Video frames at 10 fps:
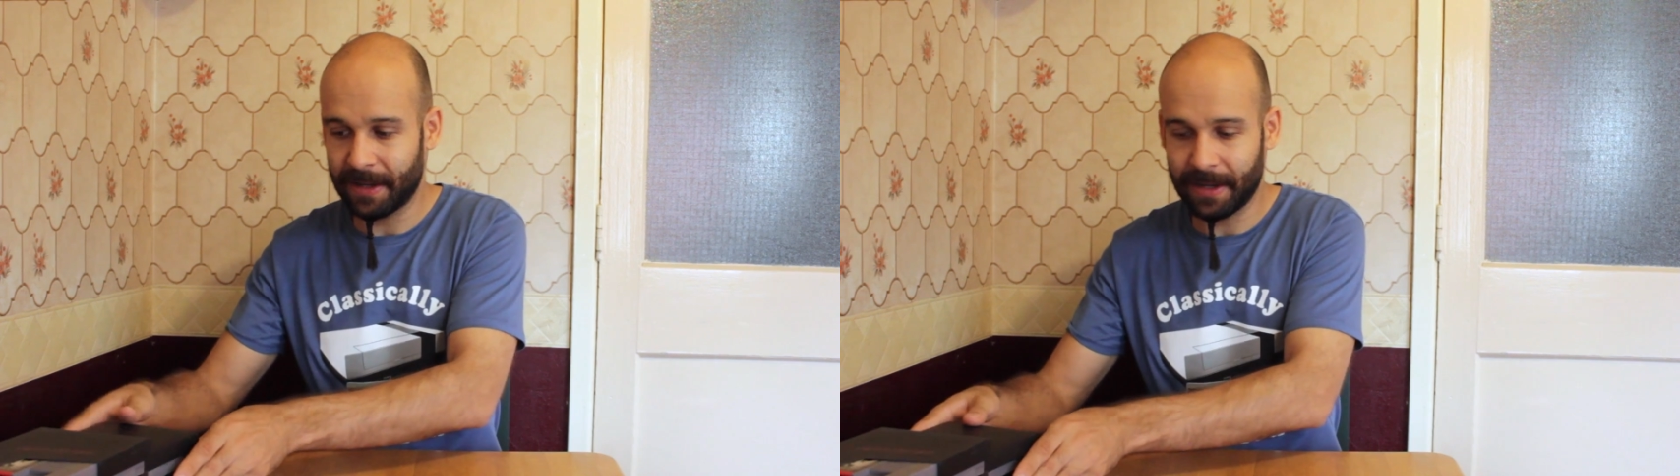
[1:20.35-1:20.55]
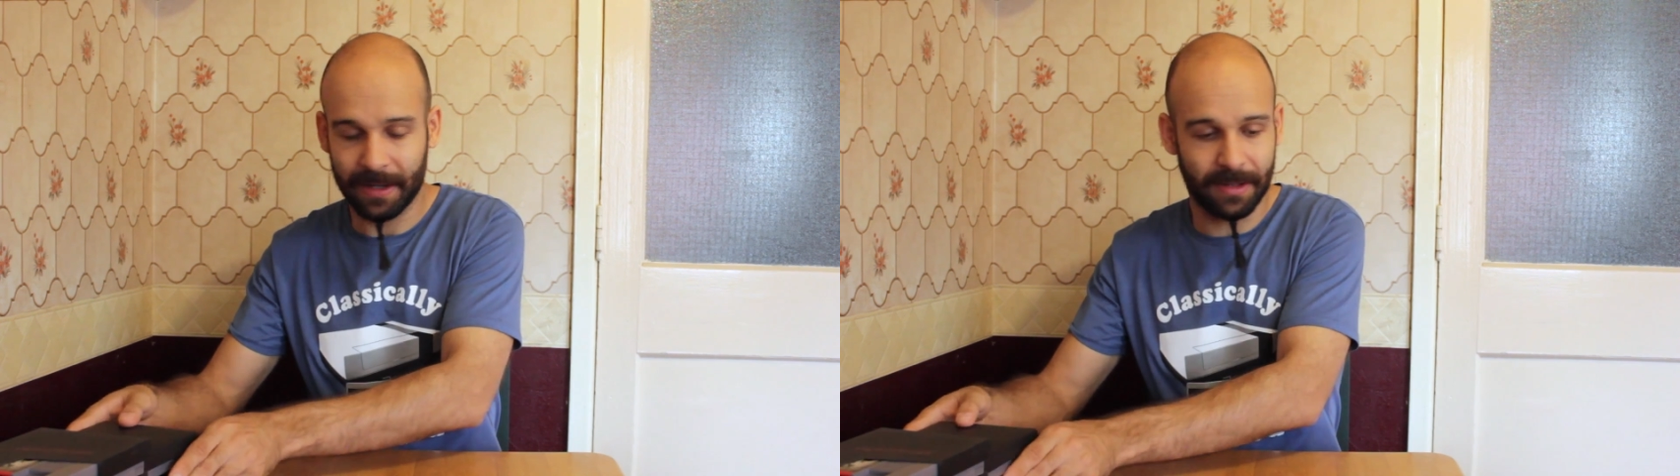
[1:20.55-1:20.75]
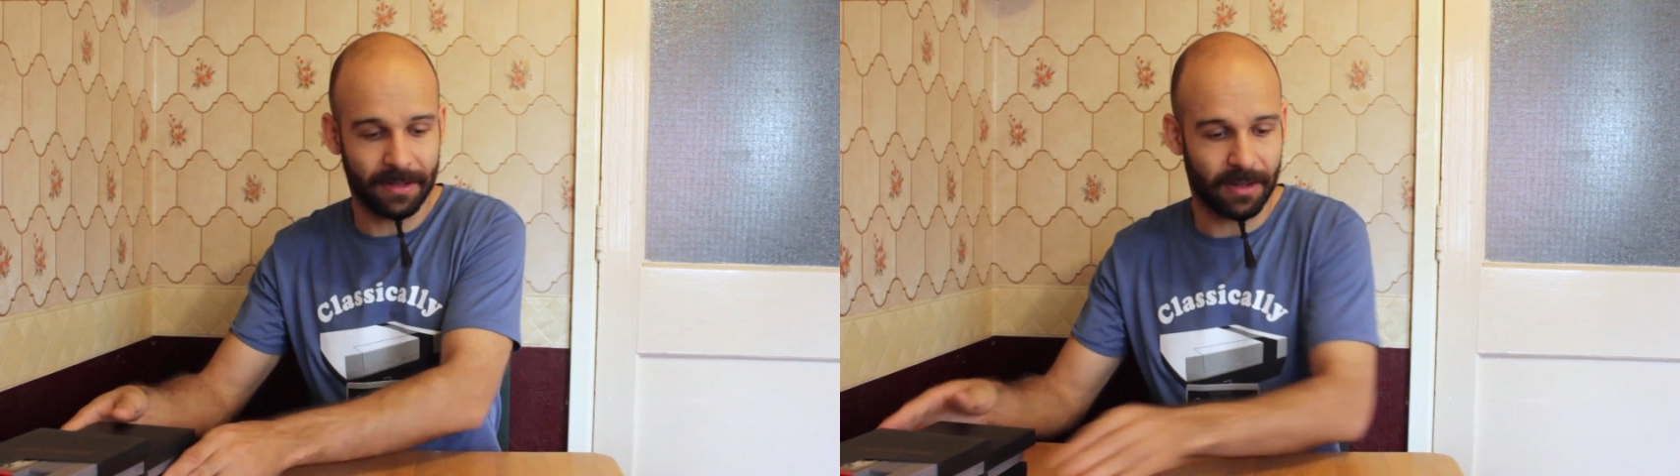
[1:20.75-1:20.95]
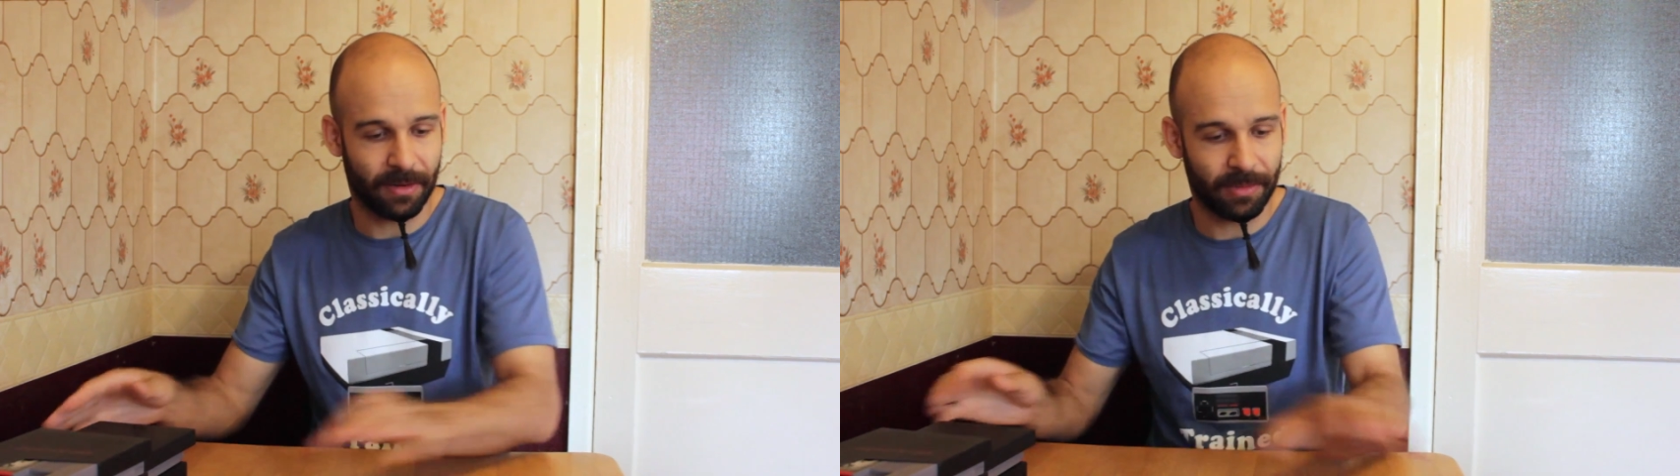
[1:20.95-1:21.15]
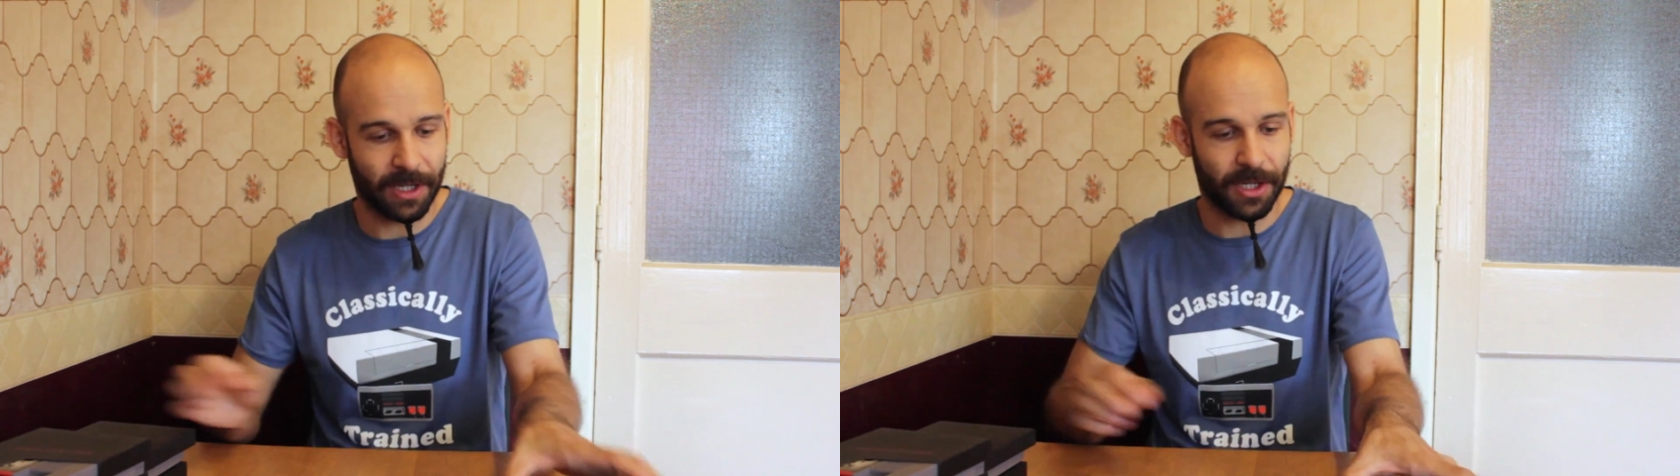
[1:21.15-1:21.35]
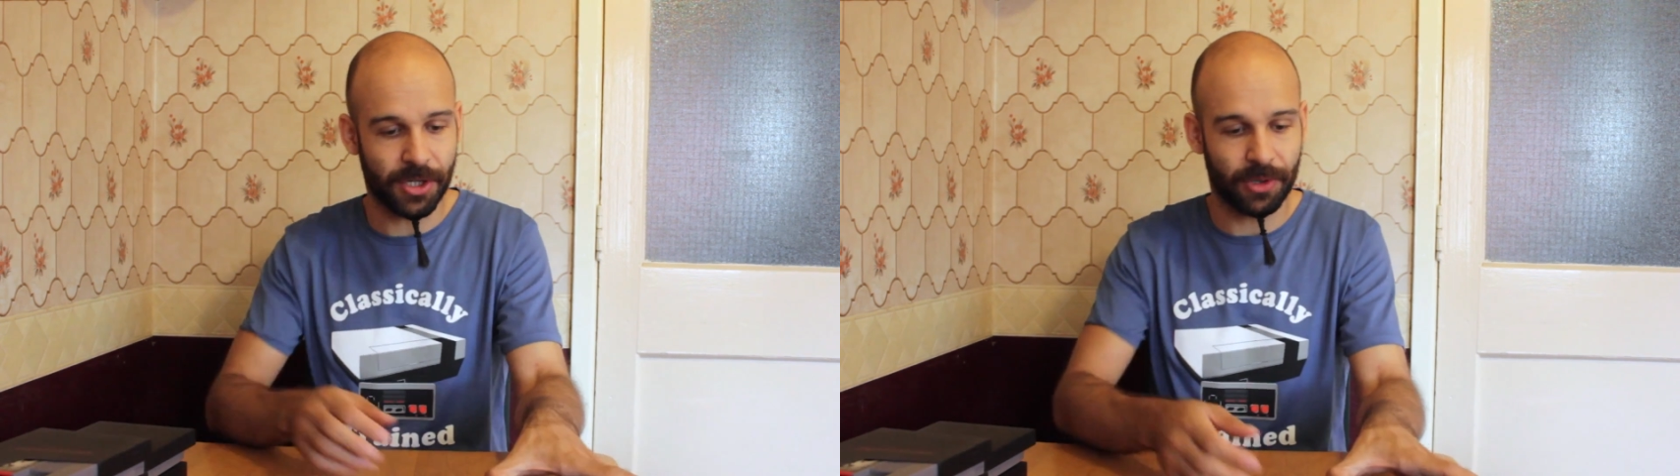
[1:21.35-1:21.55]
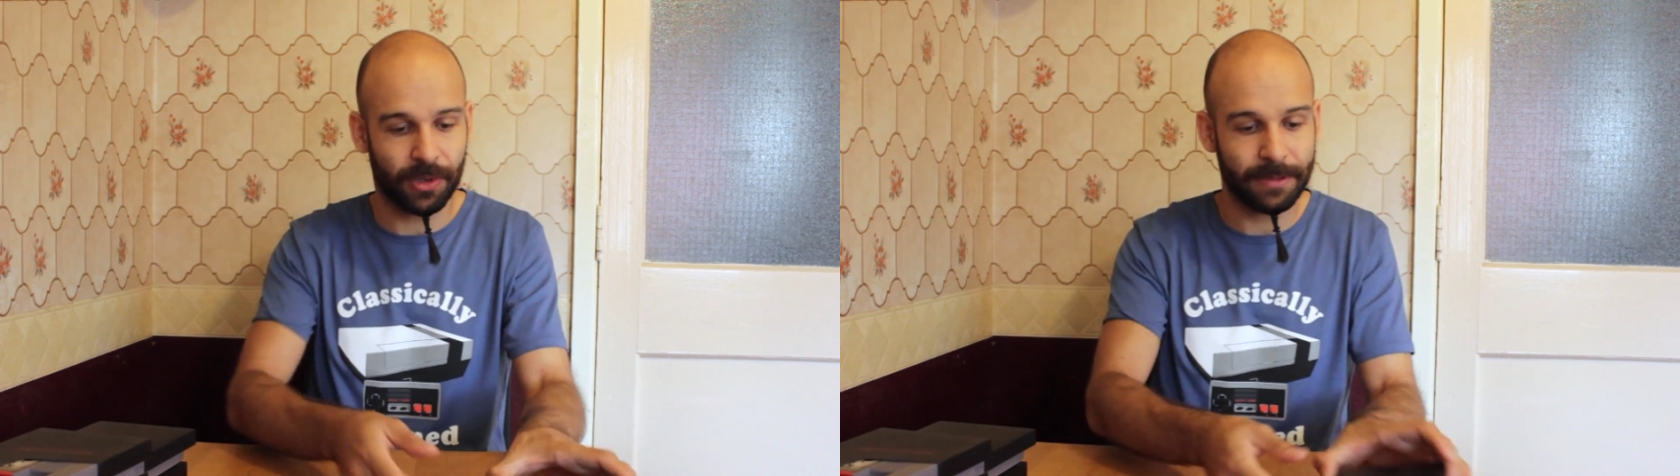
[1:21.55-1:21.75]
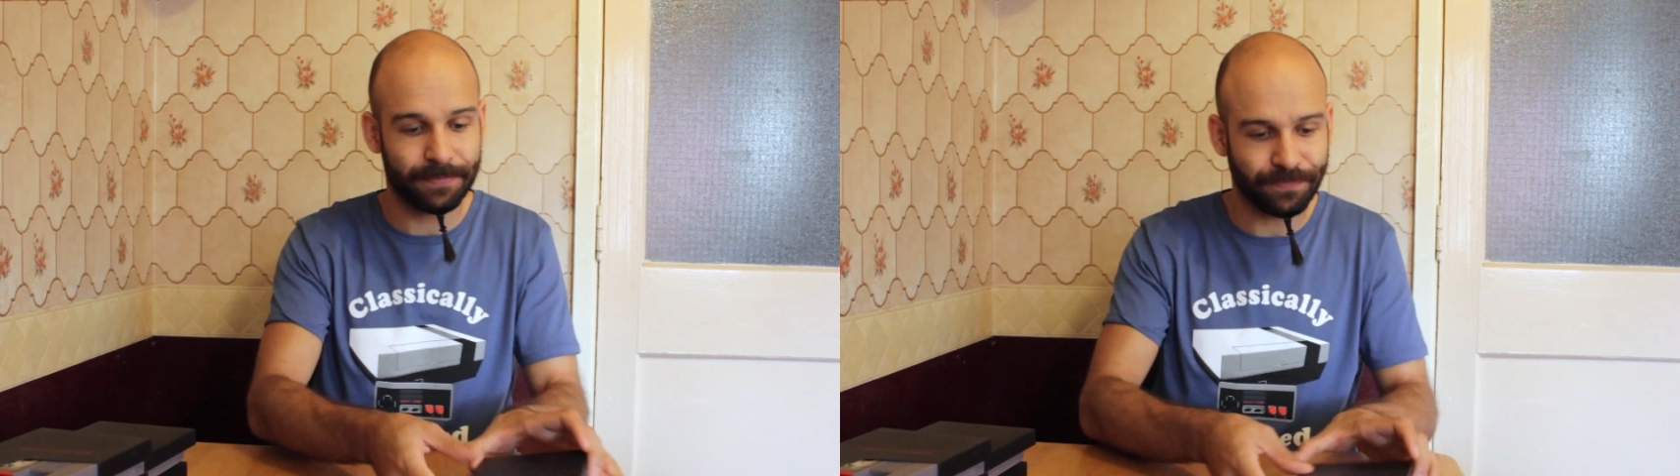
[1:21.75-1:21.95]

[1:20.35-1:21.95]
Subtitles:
and really enjoy.